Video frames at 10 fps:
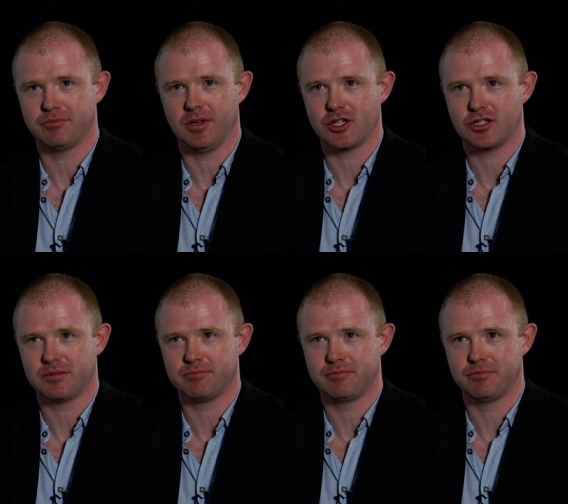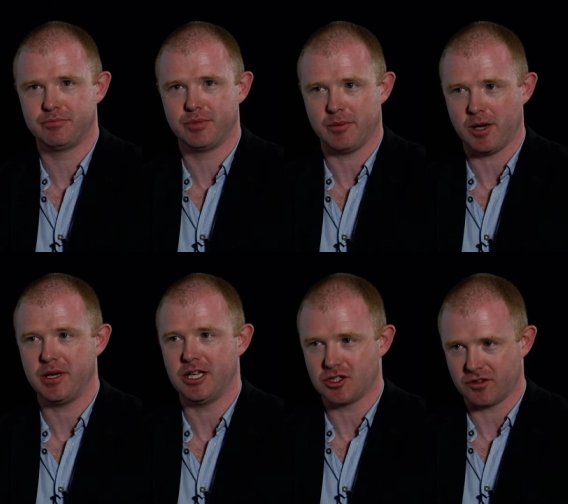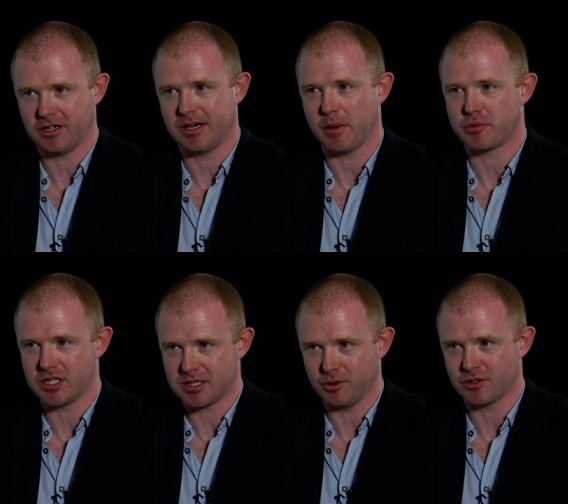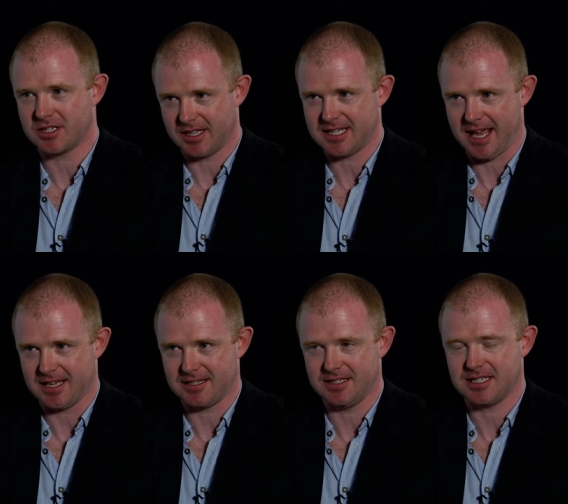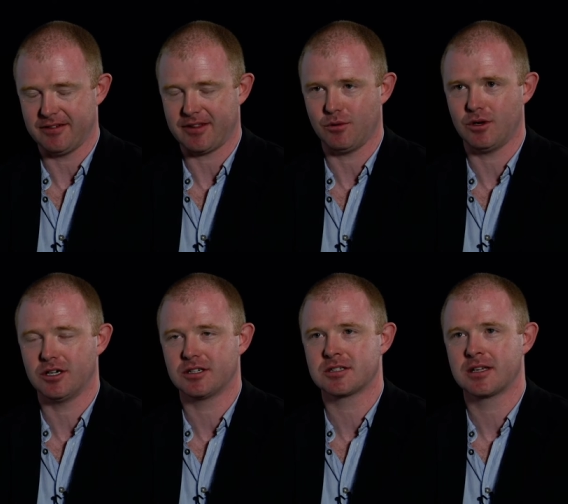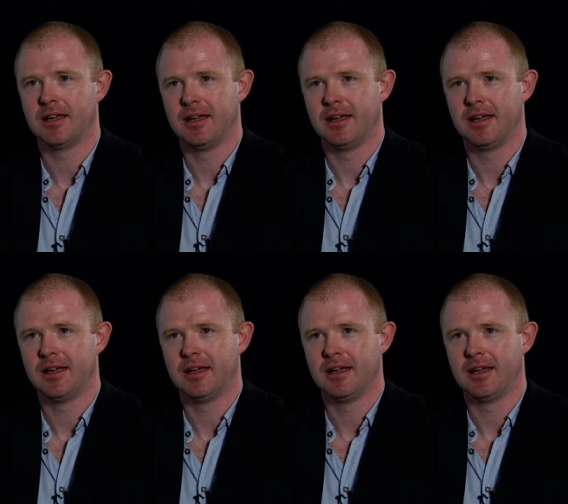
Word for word: I should put my opinions on the line and my principles to the test and see if that works.